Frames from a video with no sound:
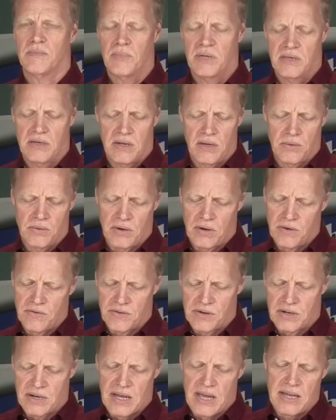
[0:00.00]
but don't
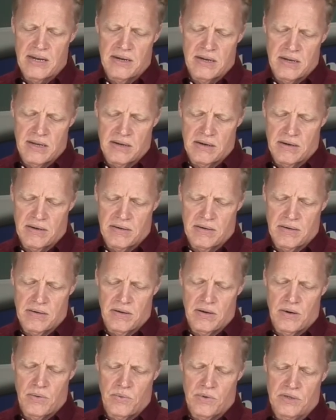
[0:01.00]
over tighten it.
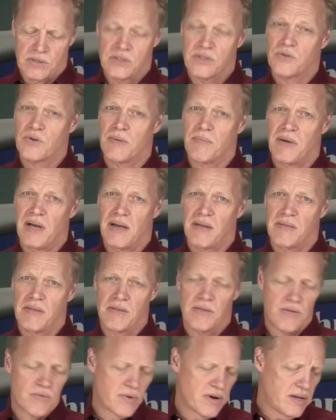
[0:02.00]
You don't want to strip out the
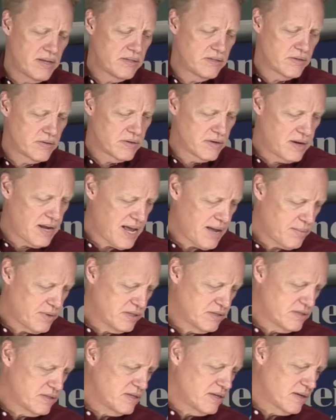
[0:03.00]
threads or
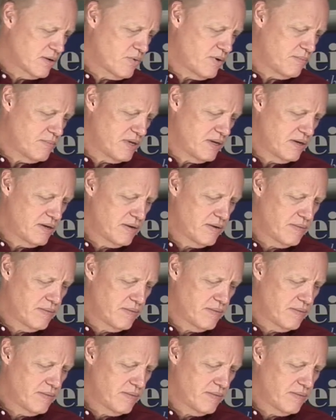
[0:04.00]
damage the equipment.